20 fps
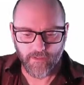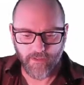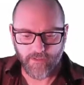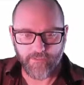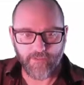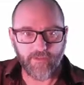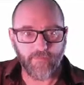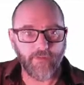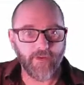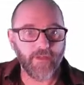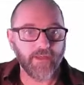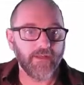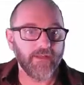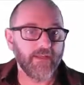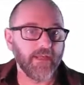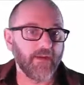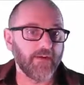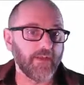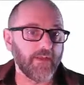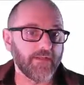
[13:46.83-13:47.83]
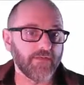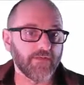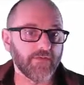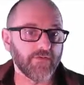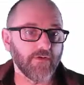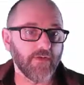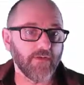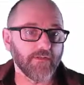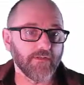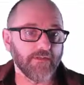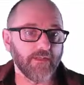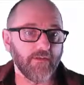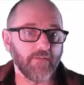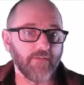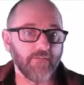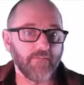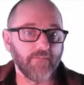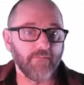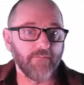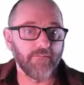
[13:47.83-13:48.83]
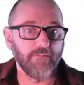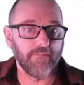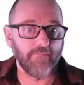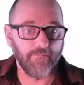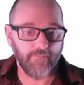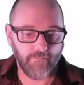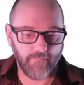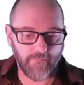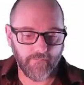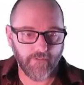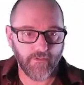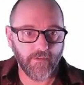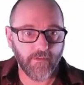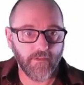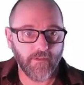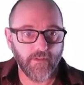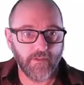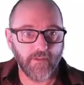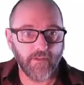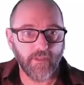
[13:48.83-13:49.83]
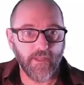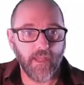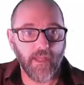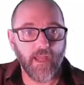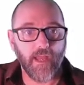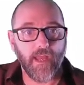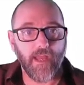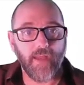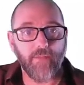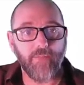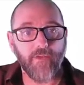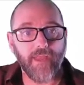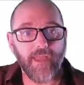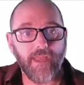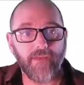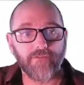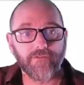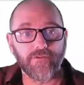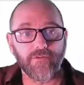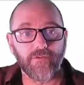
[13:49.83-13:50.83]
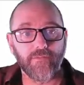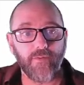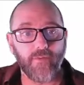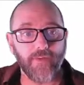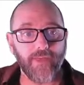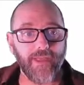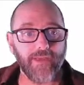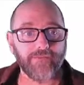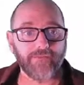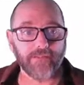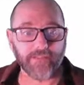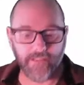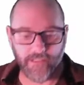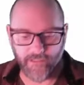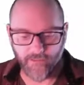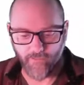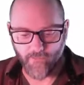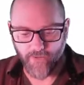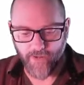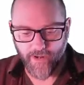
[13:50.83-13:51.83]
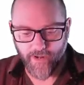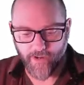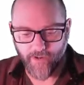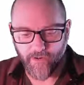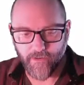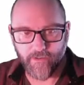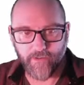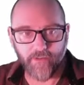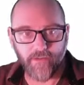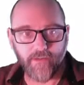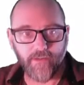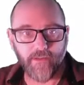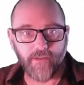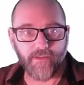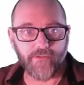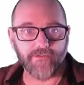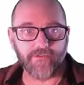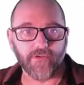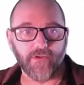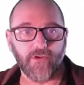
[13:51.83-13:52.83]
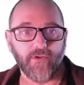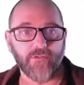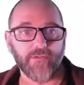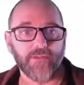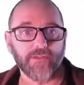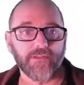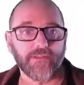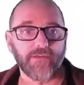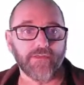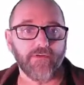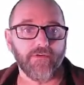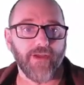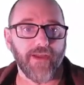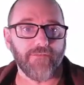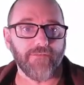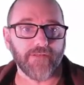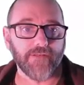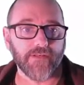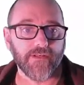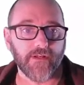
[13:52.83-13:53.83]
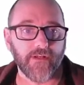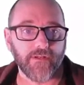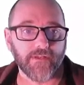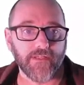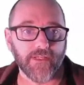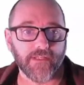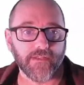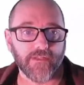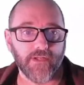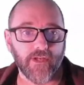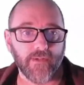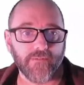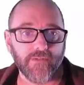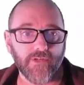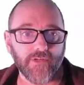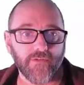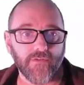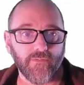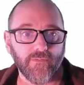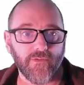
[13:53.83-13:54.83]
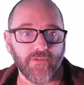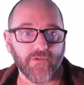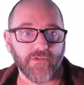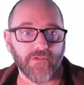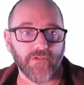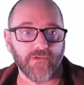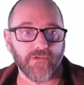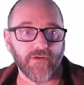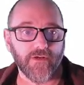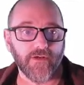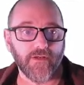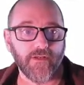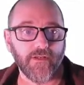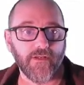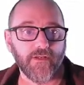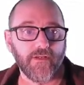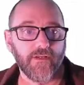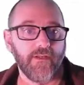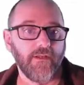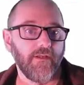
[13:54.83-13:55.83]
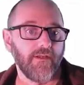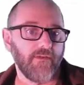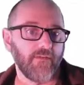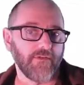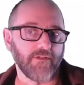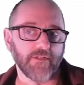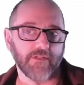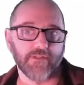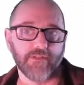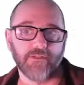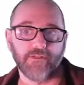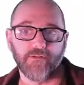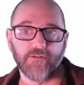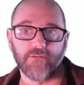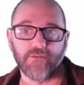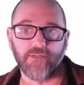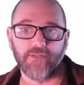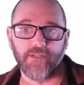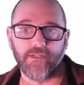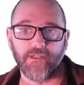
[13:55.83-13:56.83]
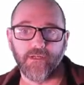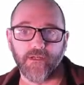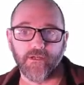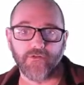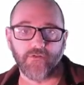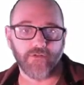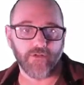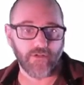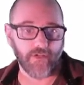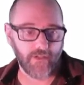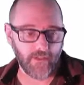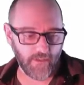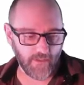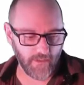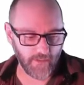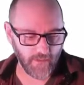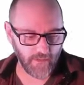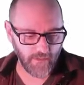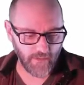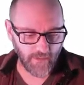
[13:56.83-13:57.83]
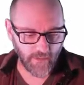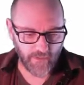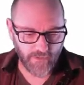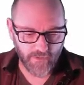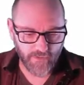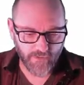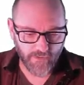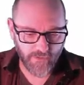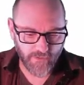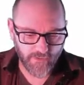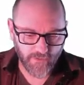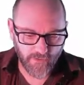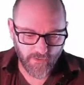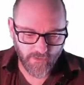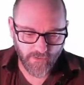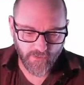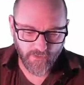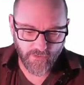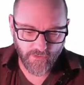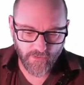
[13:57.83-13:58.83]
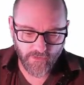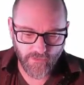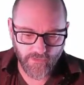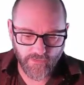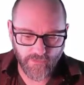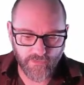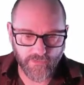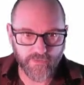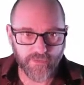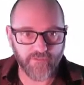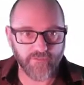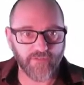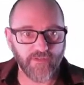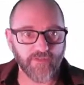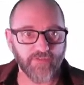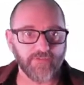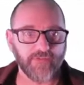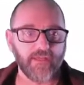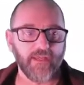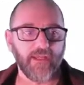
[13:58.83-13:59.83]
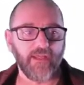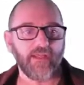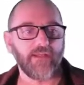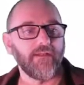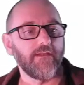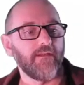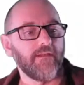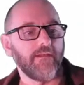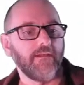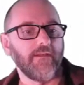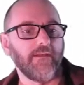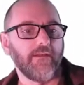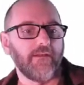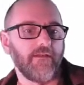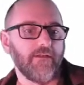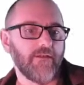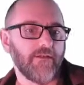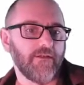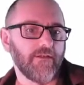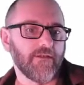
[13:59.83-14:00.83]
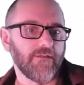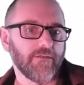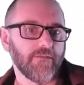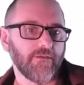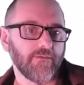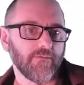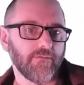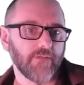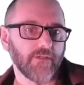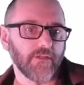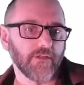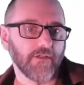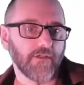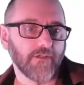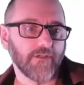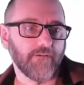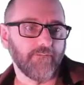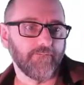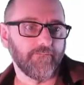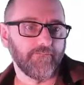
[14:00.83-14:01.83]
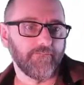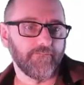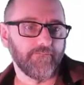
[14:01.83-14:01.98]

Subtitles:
And then we can now get it to draw itself. And we have to tell it where. So this is the graphics context object that we usually draw on. We just do c.draw, and it should, Control-Shift-F10, should work